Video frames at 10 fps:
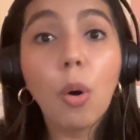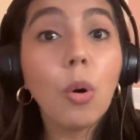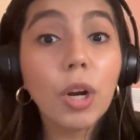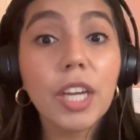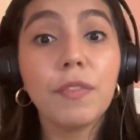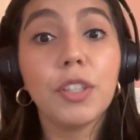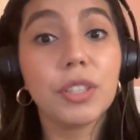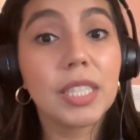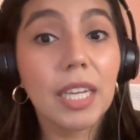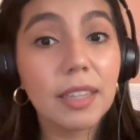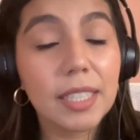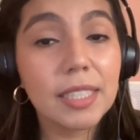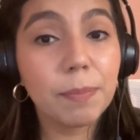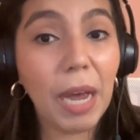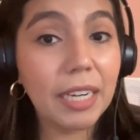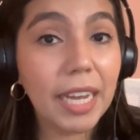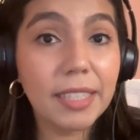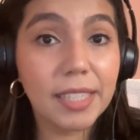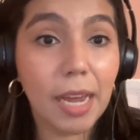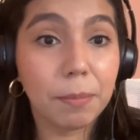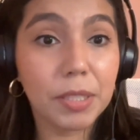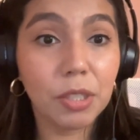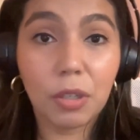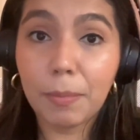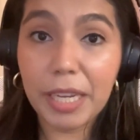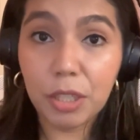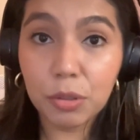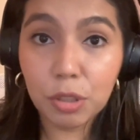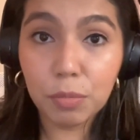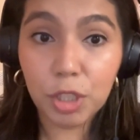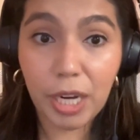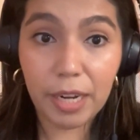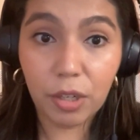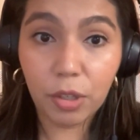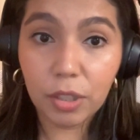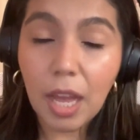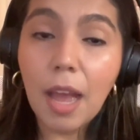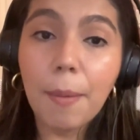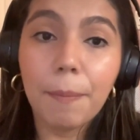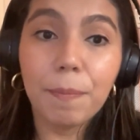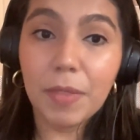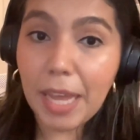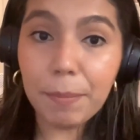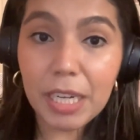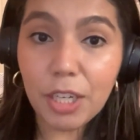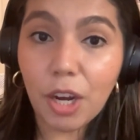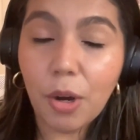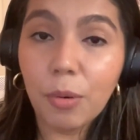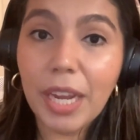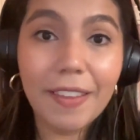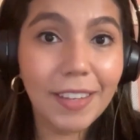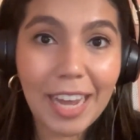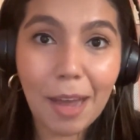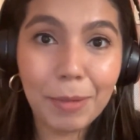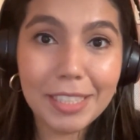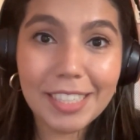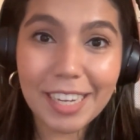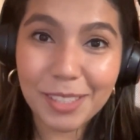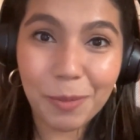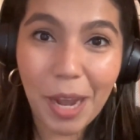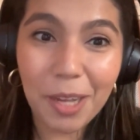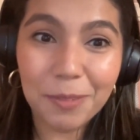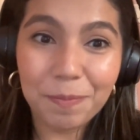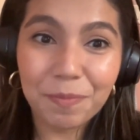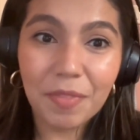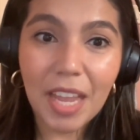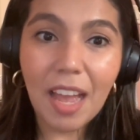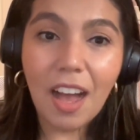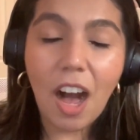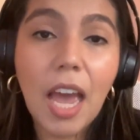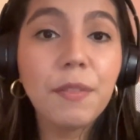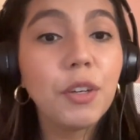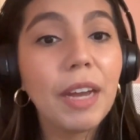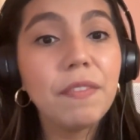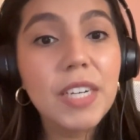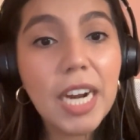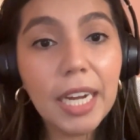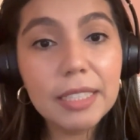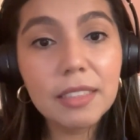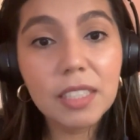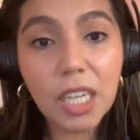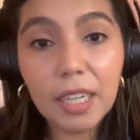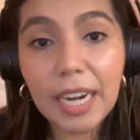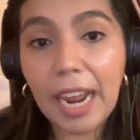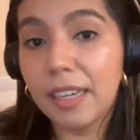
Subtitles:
Or if you're seeing this podcast episode on my YouTube channel, let me know in the comments as well. If you have not done